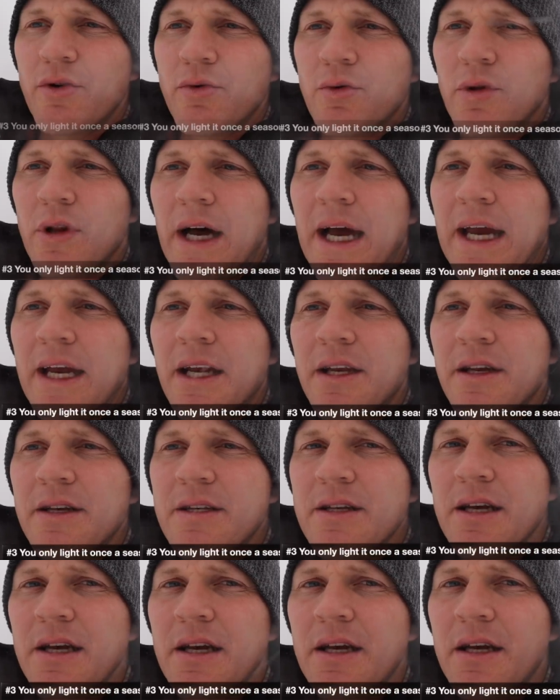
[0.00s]
you light
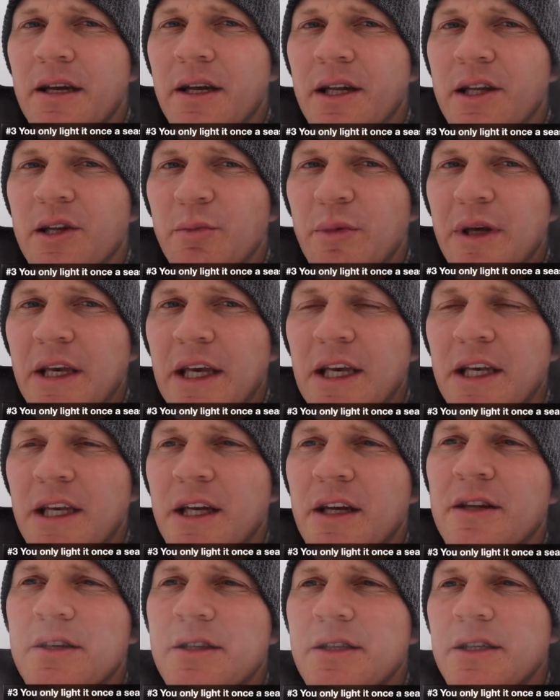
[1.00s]
it at the
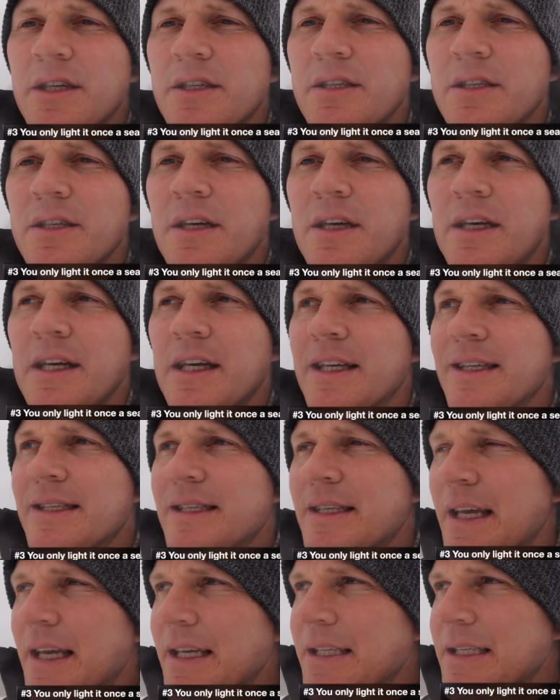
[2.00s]
beginning of the season and it
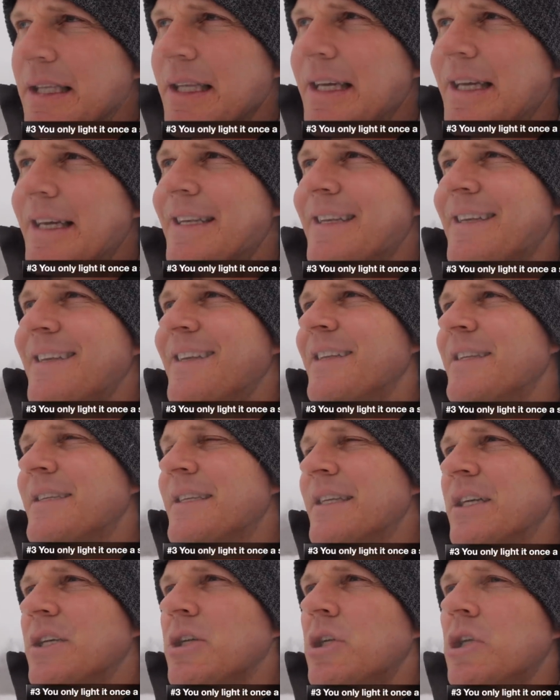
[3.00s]
stays lit
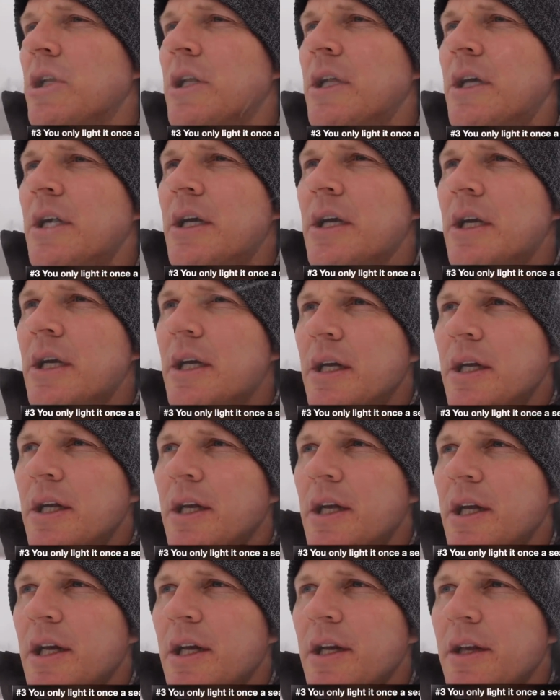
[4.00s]
until
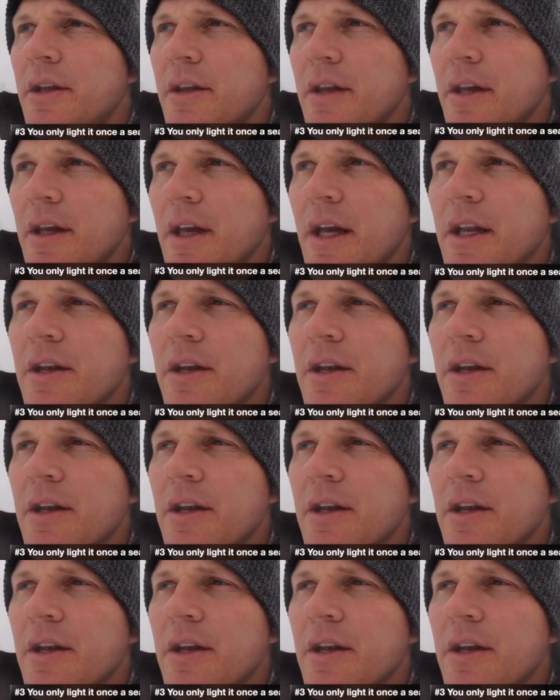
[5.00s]
the